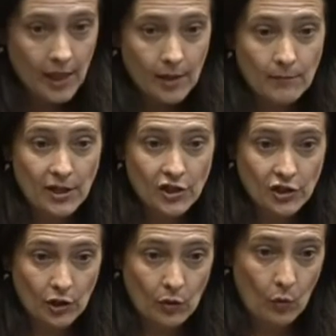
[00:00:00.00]

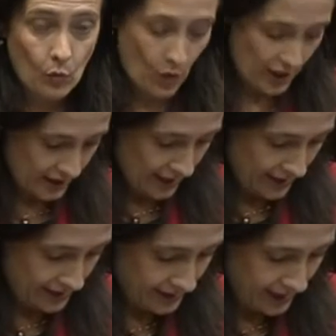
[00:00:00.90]
Minister, 1 in
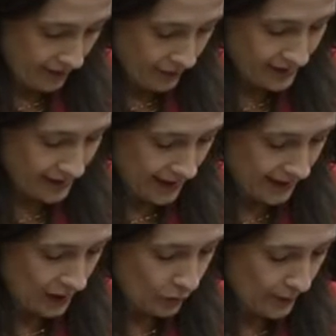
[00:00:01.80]
every
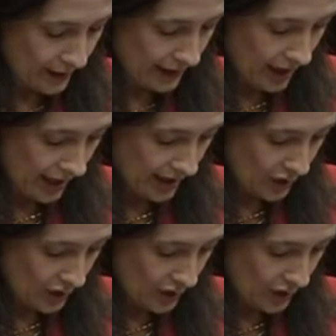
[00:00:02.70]
16 women in Ireland